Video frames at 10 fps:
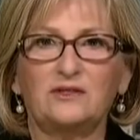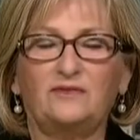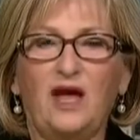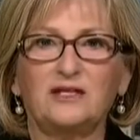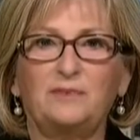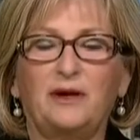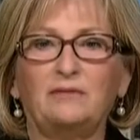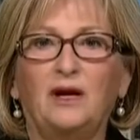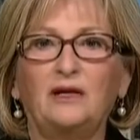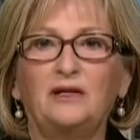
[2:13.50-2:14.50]
taxpayer
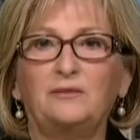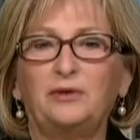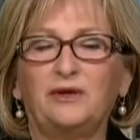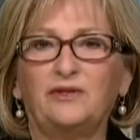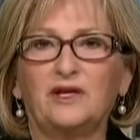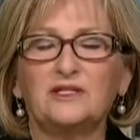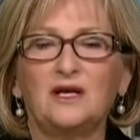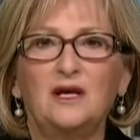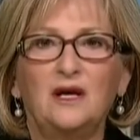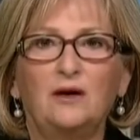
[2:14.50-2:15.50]
money to build this,
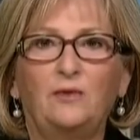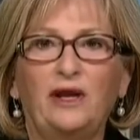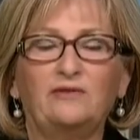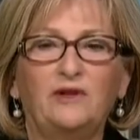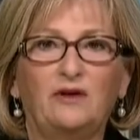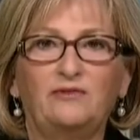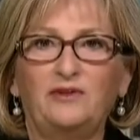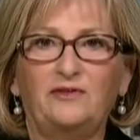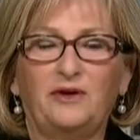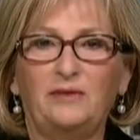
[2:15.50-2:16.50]
we have known
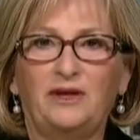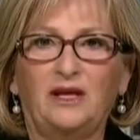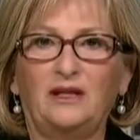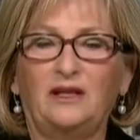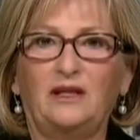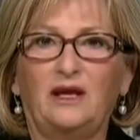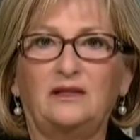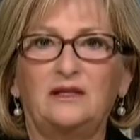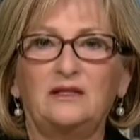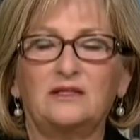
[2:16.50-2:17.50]
from the very beginning
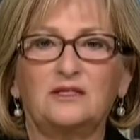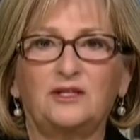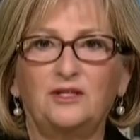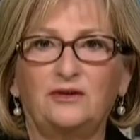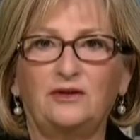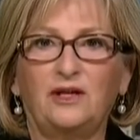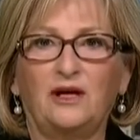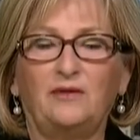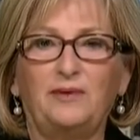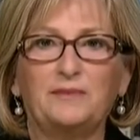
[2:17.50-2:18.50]
that the security
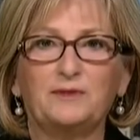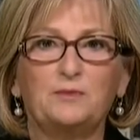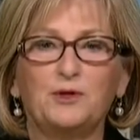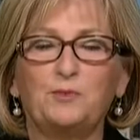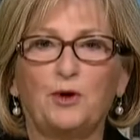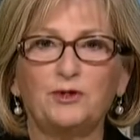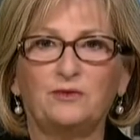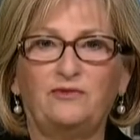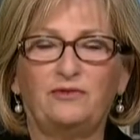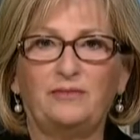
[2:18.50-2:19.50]
of people's most
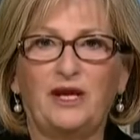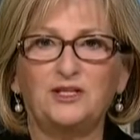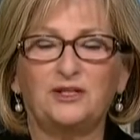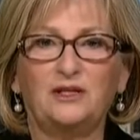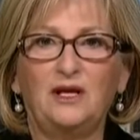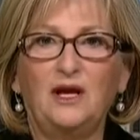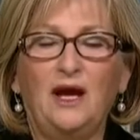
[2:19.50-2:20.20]
personal information